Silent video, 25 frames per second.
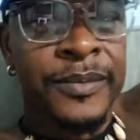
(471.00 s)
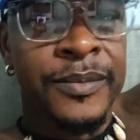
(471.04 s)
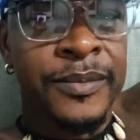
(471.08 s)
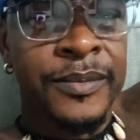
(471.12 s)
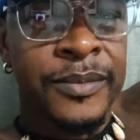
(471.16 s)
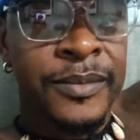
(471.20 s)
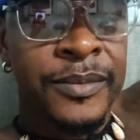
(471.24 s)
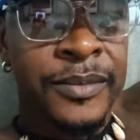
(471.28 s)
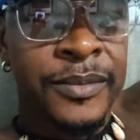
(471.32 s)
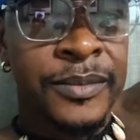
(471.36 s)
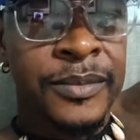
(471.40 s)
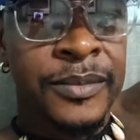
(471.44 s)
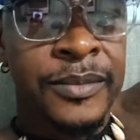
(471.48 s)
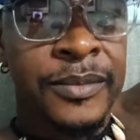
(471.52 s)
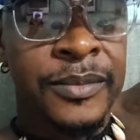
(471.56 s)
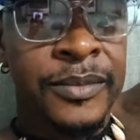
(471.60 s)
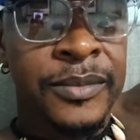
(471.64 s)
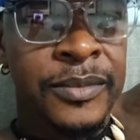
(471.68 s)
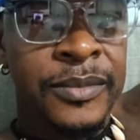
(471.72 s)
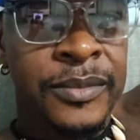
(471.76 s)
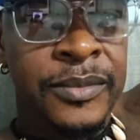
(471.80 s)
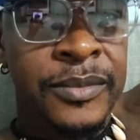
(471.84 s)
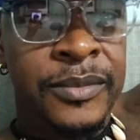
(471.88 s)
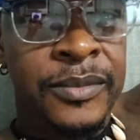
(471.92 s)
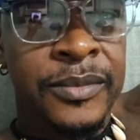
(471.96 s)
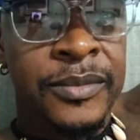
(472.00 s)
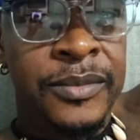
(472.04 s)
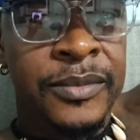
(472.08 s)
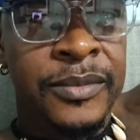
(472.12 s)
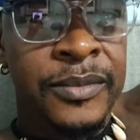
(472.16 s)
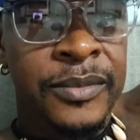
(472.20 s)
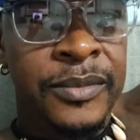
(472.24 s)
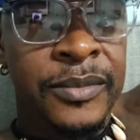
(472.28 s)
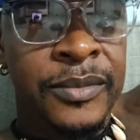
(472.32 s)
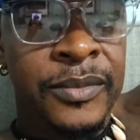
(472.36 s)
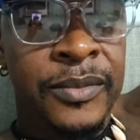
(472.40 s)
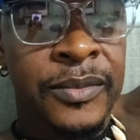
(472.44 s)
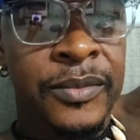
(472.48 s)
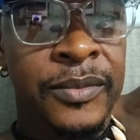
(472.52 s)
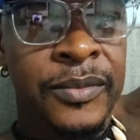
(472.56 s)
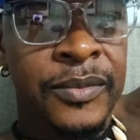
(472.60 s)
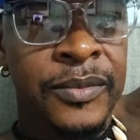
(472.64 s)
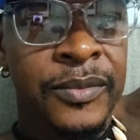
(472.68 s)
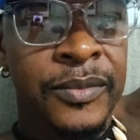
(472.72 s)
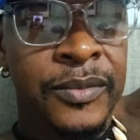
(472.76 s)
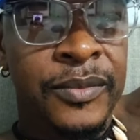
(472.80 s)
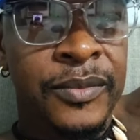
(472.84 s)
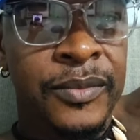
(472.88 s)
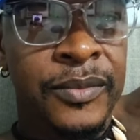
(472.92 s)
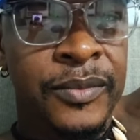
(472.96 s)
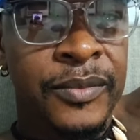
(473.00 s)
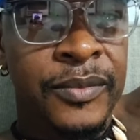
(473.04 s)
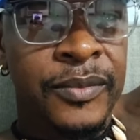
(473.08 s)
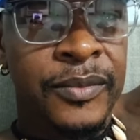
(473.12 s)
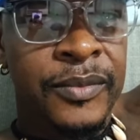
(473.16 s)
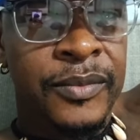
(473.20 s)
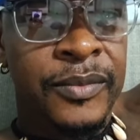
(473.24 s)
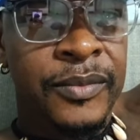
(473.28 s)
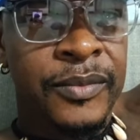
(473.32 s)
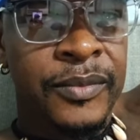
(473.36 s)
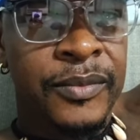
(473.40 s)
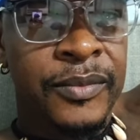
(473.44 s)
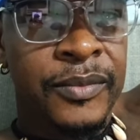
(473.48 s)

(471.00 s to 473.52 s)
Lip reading: Nothing is said.